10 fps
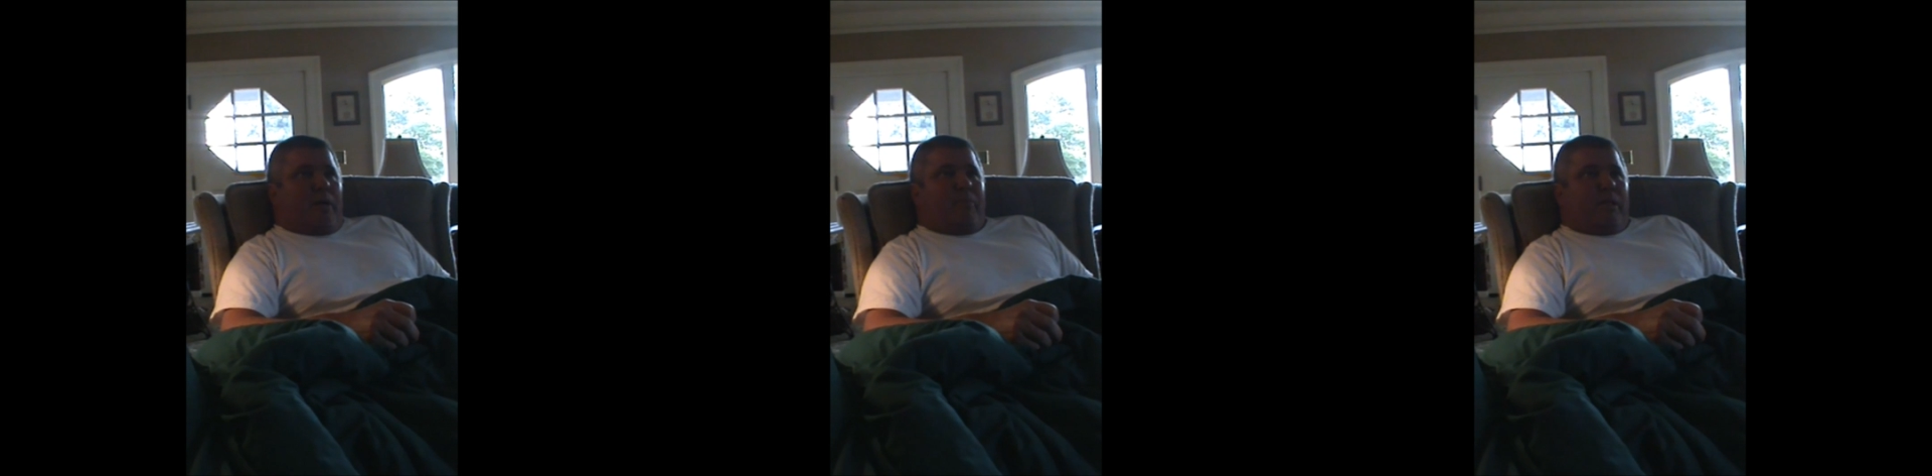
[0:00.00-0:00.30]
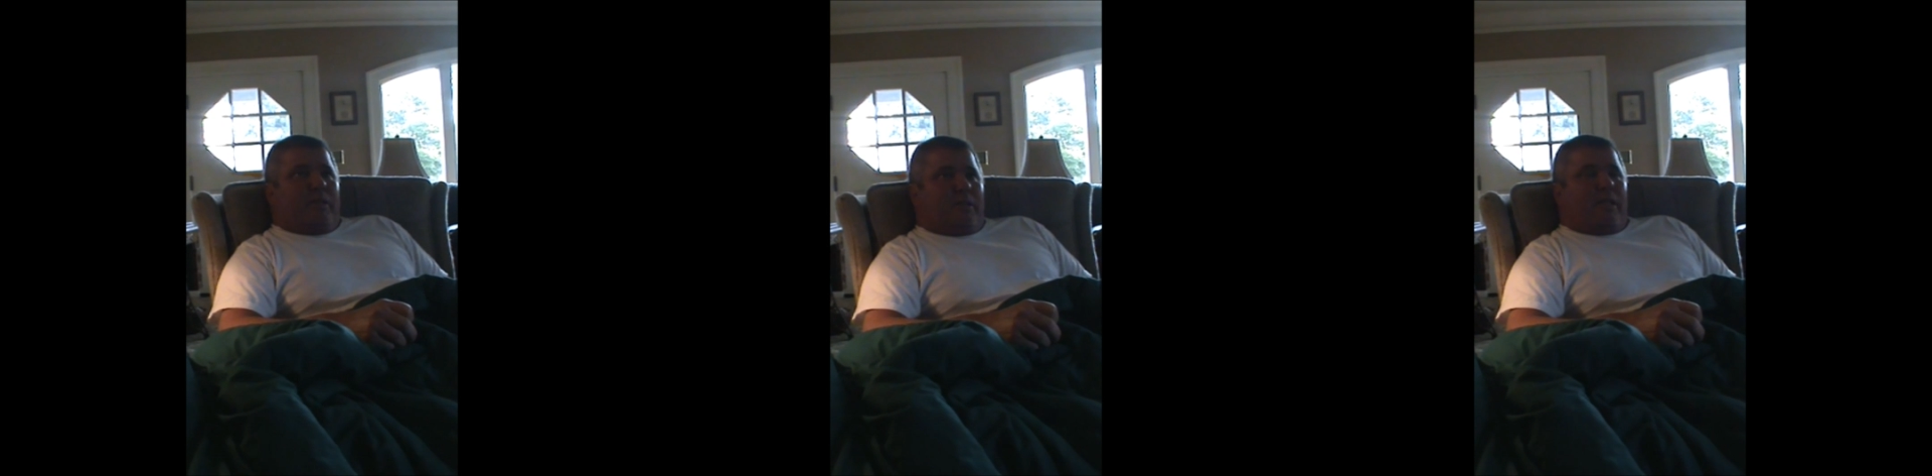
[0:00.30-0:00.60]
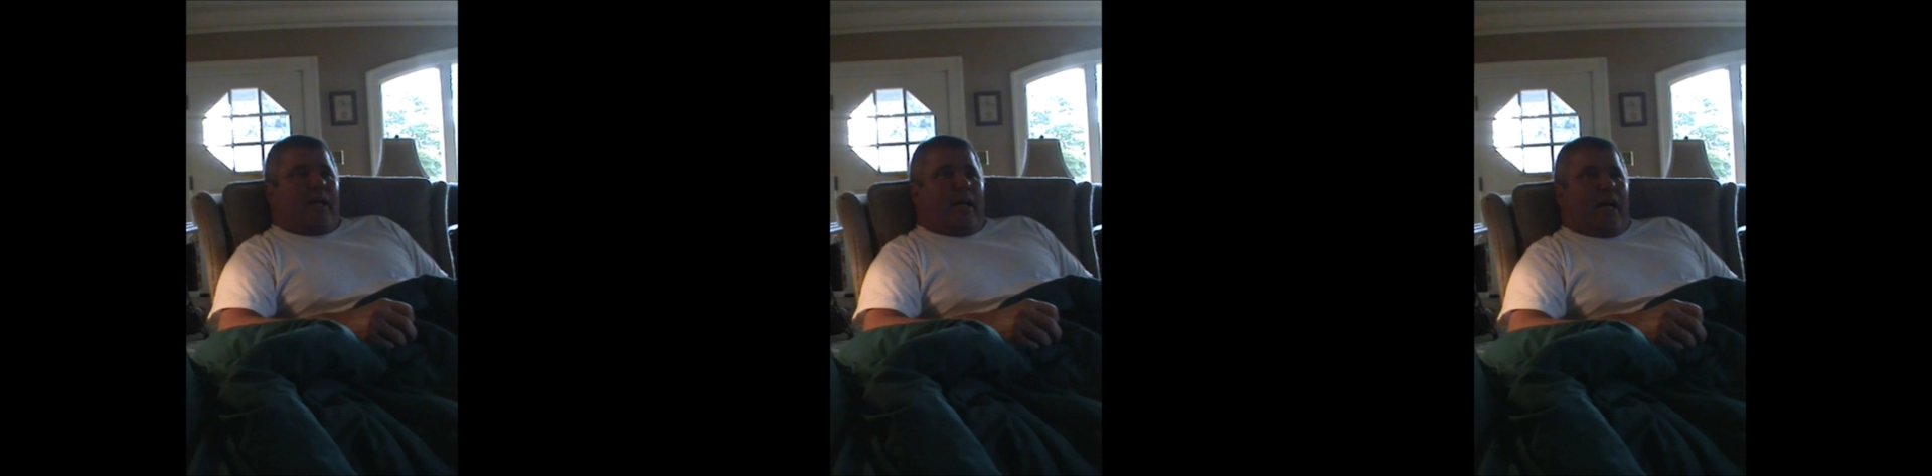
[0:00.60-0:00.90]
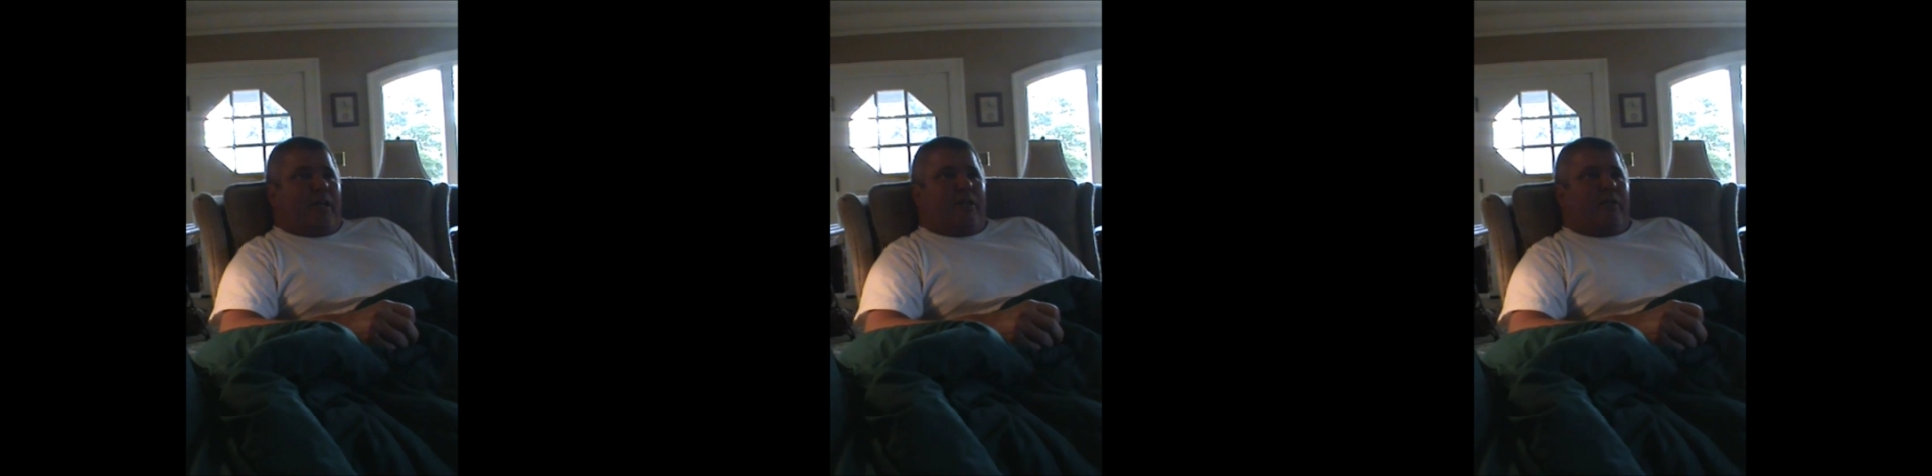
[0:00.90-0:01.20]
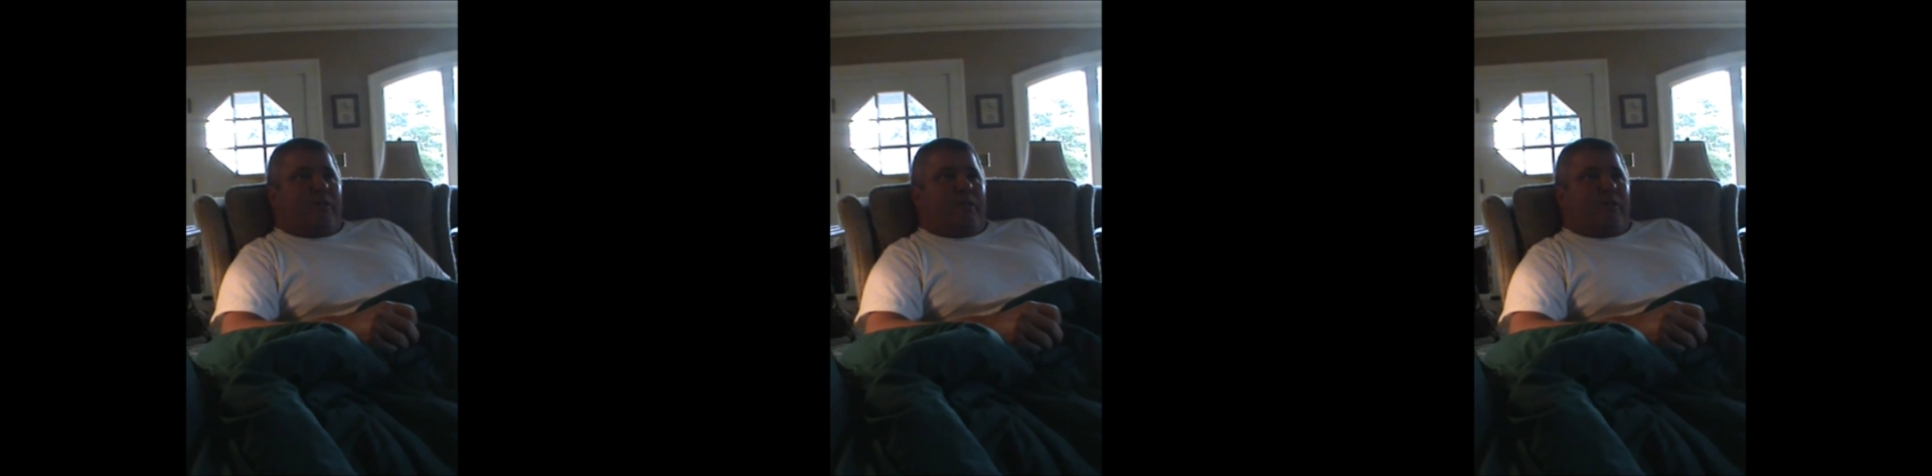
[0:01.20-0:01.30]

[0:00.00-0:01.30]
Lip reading: I mean to say. I couldn't have